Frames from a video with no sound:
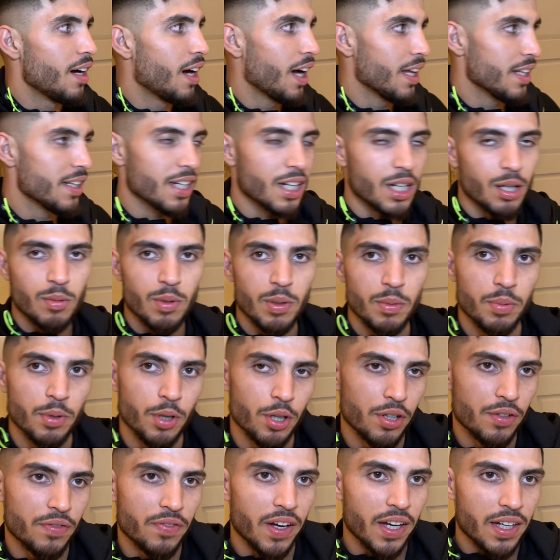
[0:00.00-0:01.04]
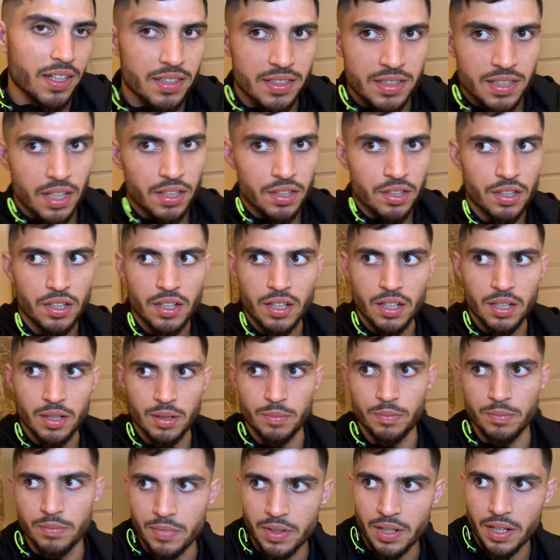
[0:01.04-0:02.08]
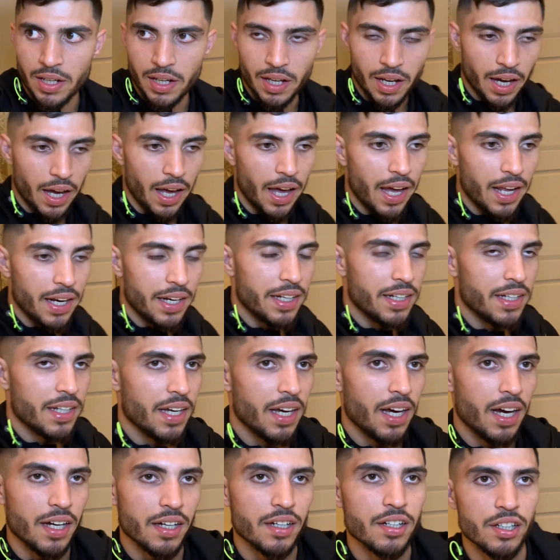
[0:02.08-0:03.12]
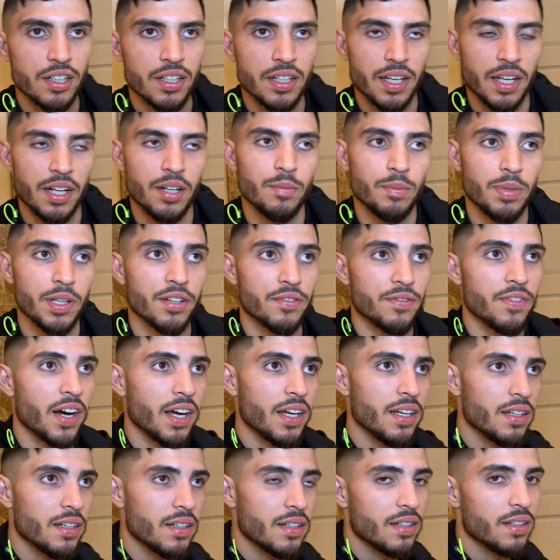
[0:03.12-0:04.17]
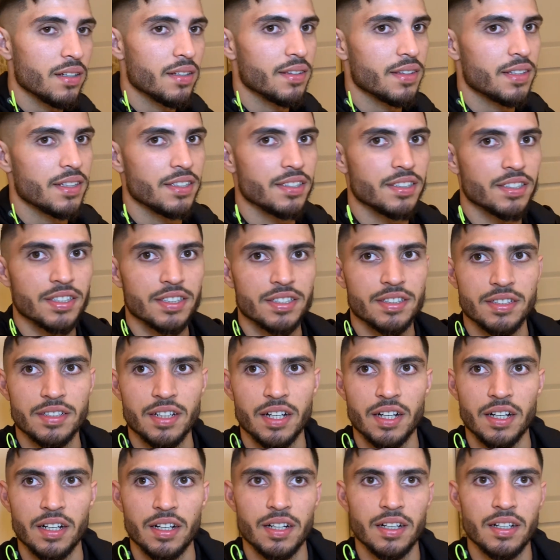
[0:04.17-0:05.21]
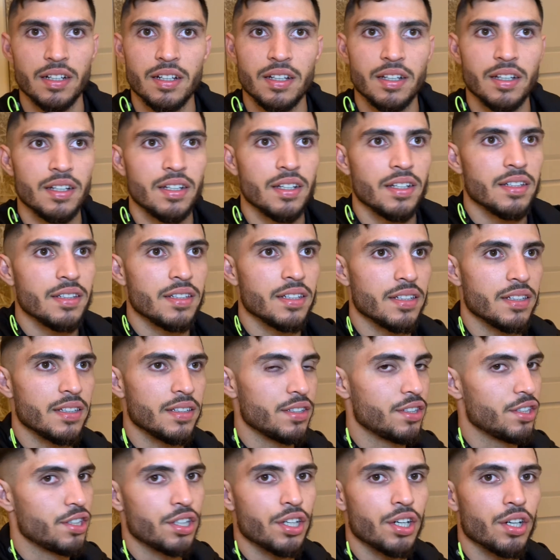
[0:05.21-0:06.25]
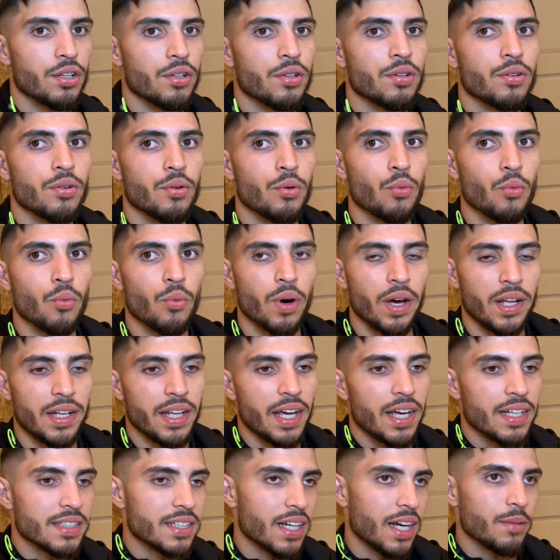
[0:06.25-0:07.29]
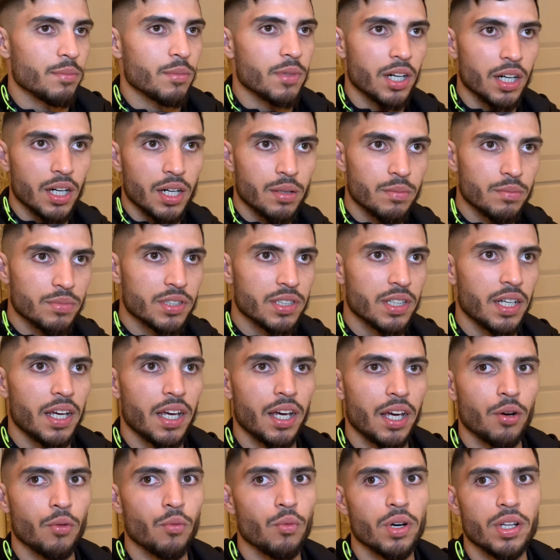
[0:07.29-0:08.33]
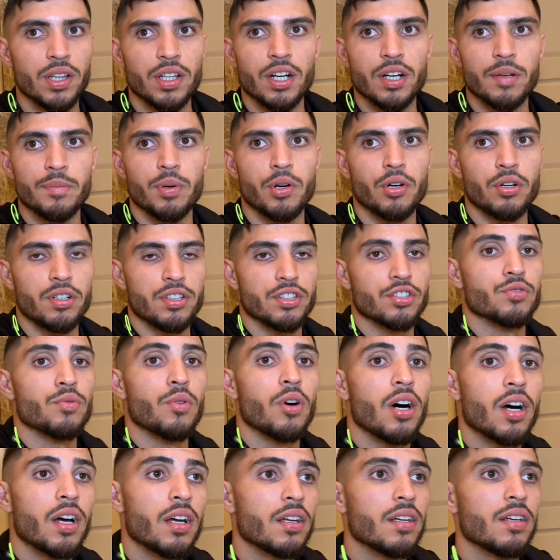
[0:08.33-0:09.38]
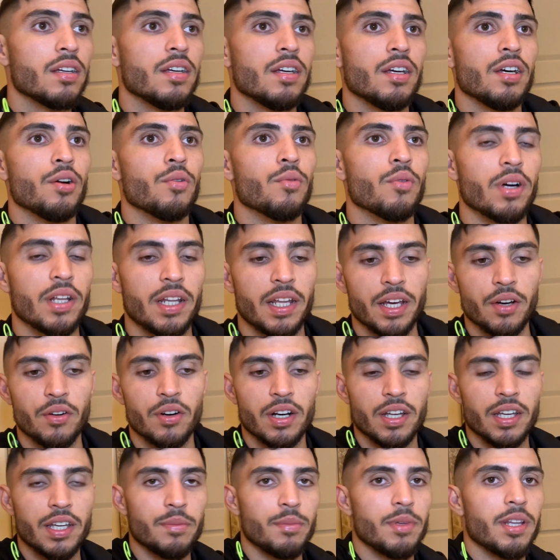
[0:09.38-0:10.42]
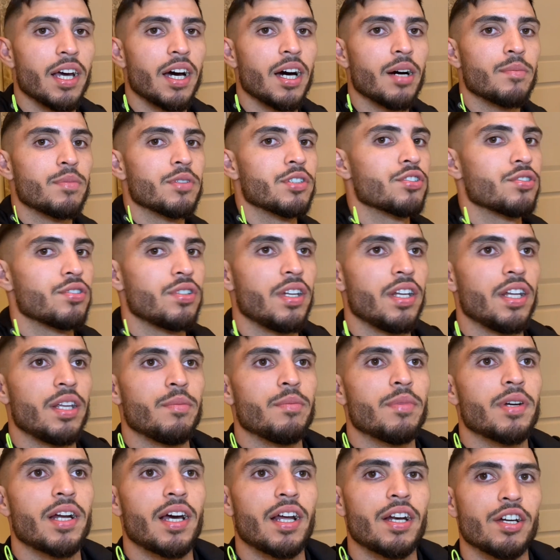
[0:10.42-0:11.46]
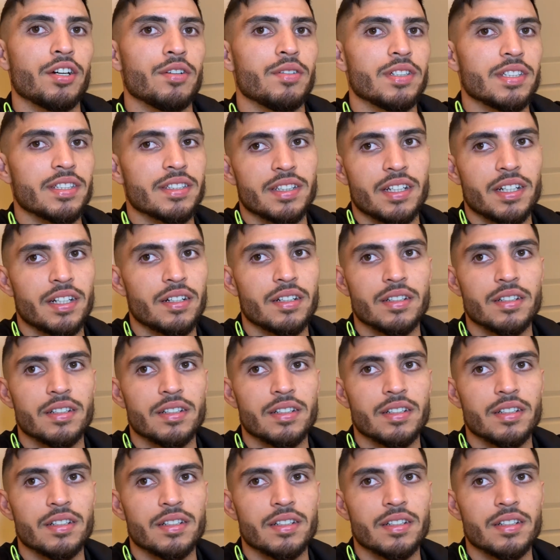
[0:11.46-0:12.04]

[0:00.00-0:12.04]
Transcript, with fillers: I think I'm a bona fide contender. Um, uh, any day I could get a big fight. There's just, uh, you know, when that time comes and when the opponents want when they're going to give me the opportunity. But I know it's there.